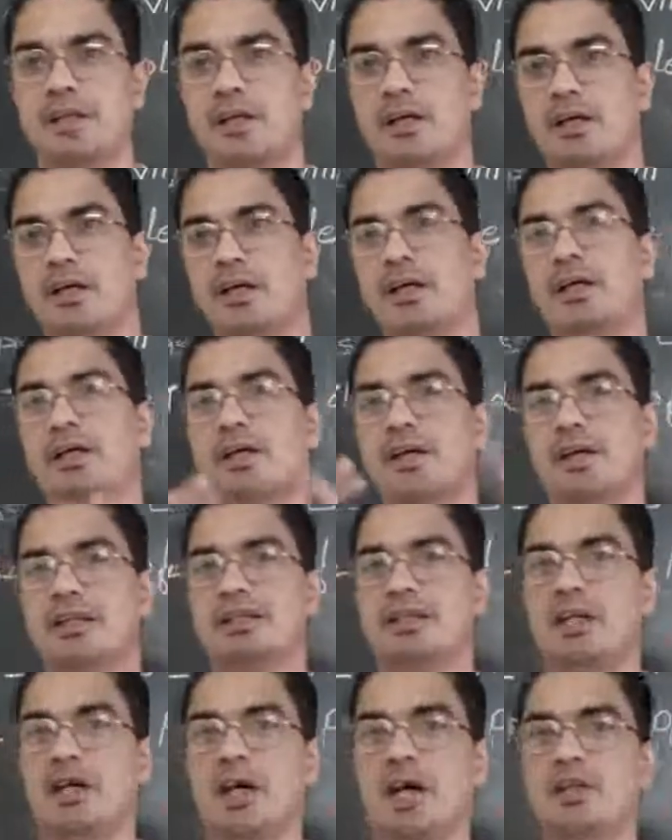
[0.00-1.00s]
Their area
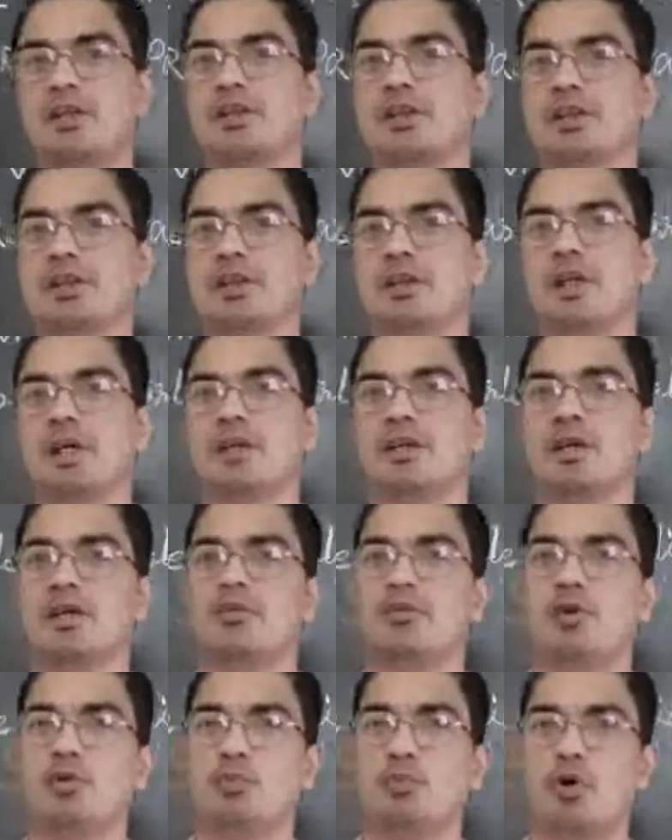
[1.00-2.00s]
is larger,
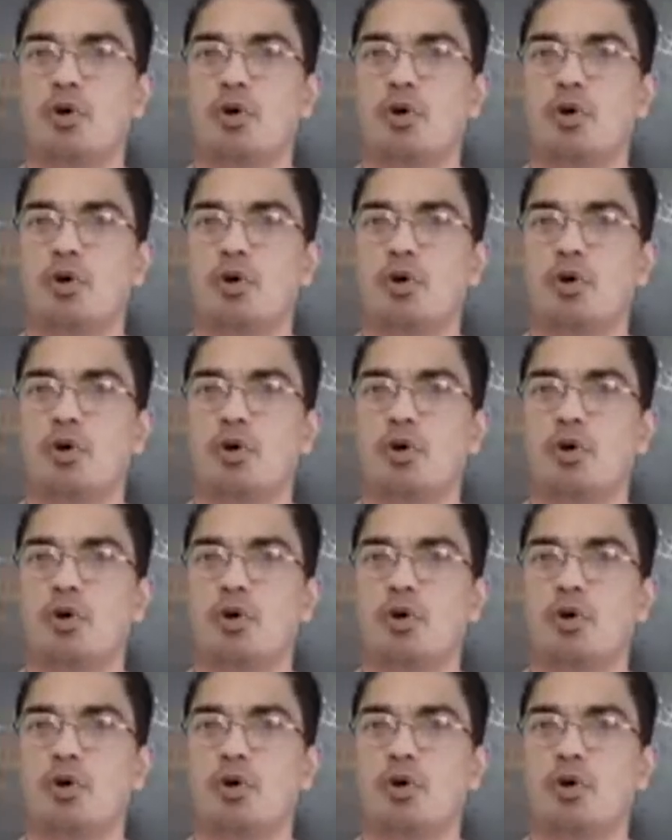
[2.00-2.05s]
therefore